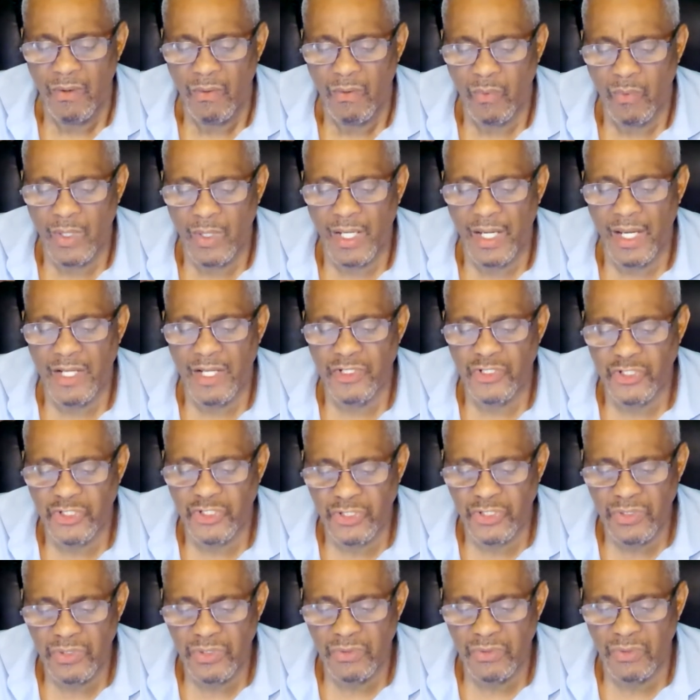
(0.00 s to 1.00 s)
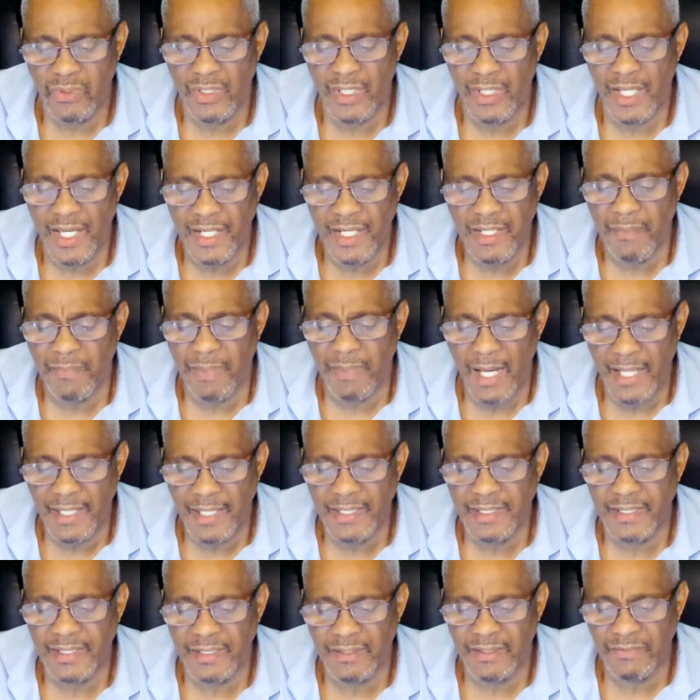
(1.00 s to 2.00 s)
whereas you or
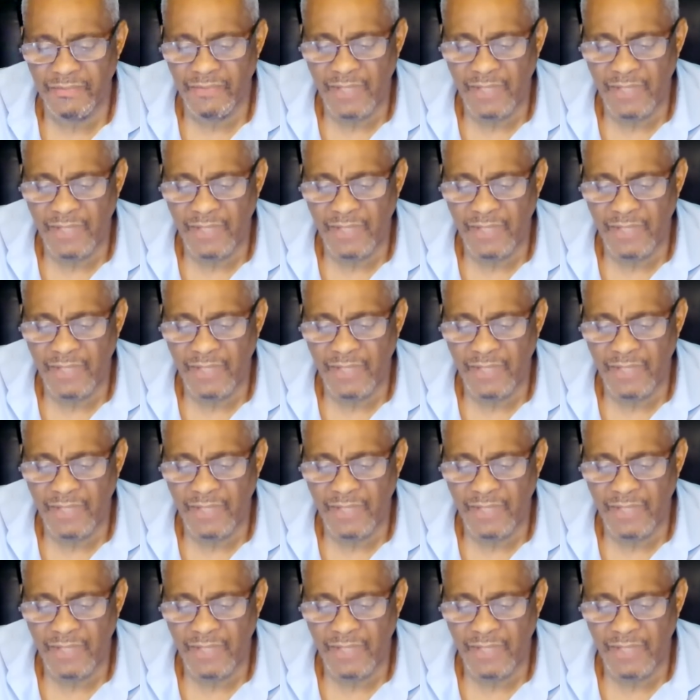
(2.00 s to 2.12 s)
anybody can